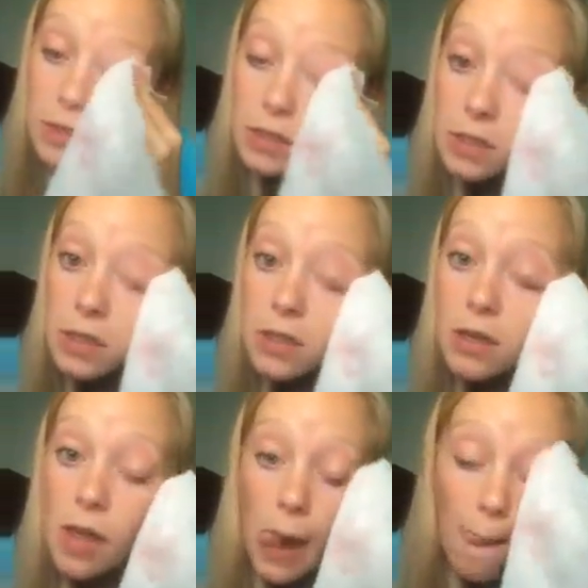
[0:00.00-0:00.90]
And
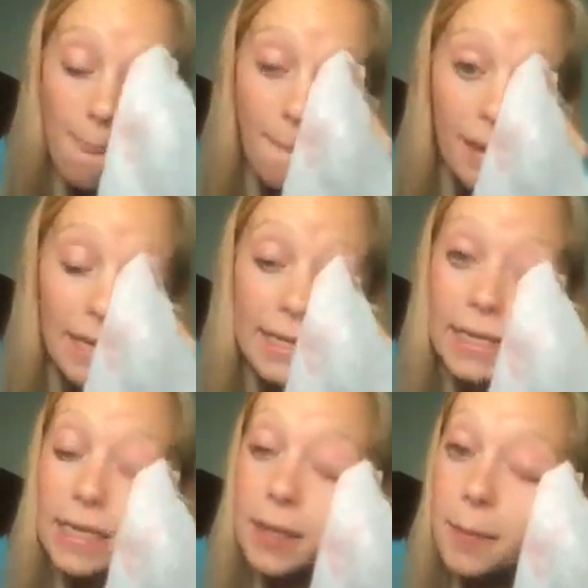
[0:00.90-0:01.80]
it
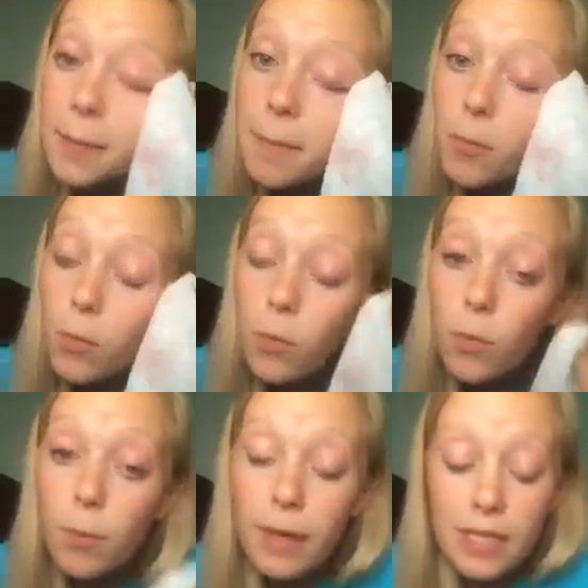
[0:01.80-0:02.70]
makes my face
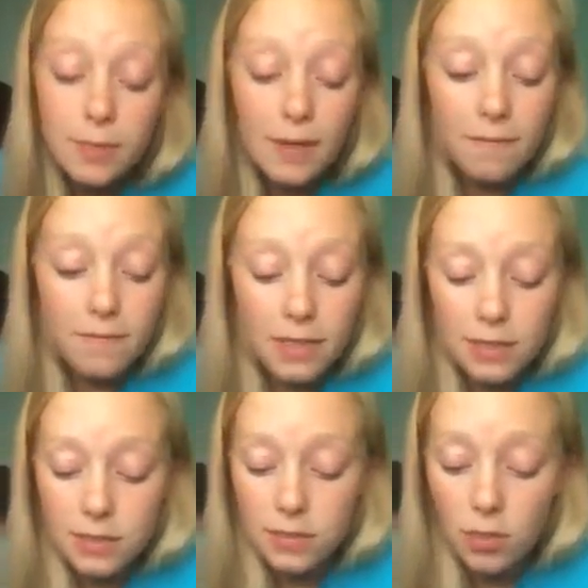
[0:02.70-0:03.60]
so raw.
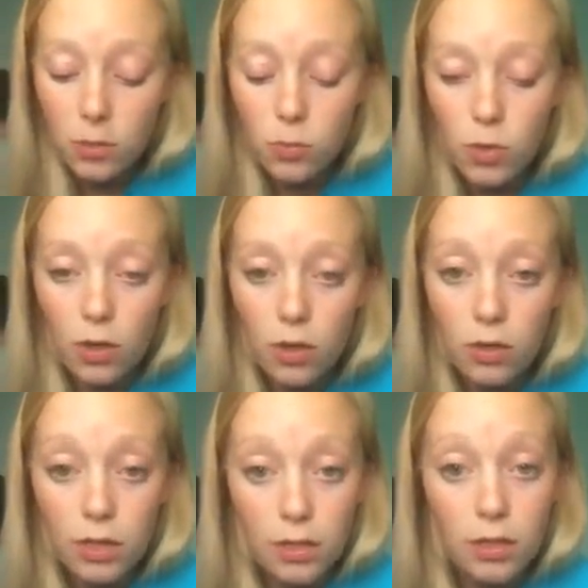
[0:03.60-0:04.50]
It
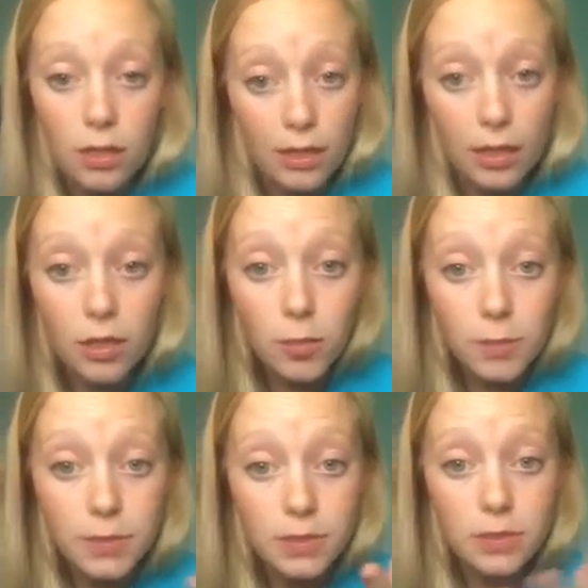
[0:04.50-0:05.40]
helps. It helps with
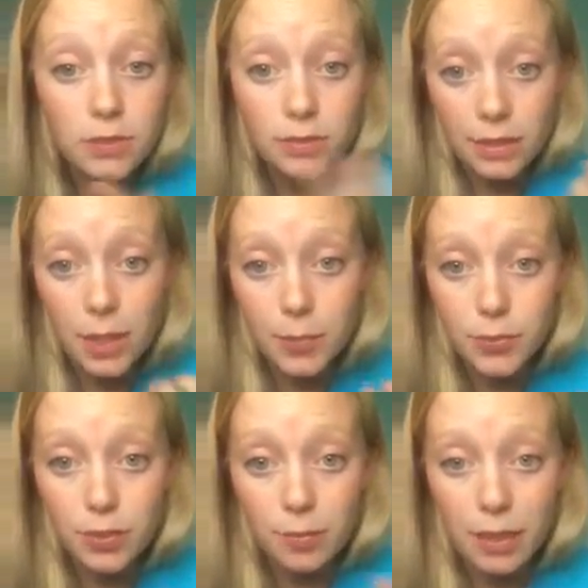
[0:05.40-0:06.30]
my
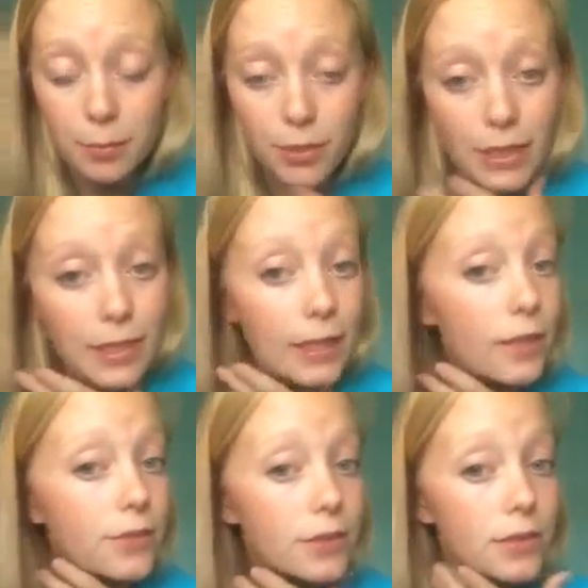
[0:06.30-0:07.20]
breakouts.
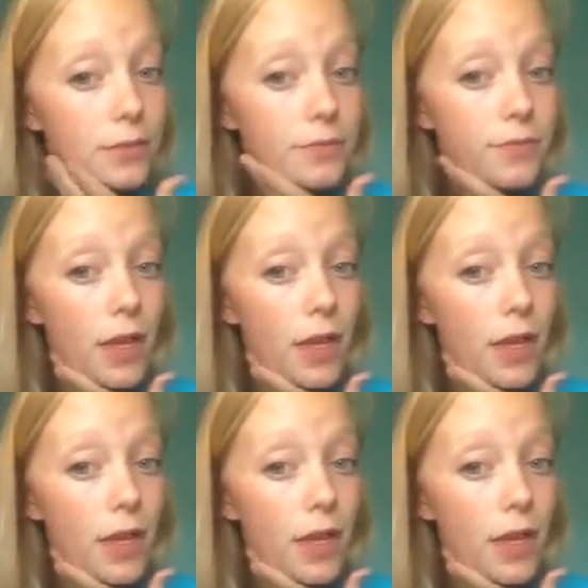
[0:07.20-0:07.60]
But it makes my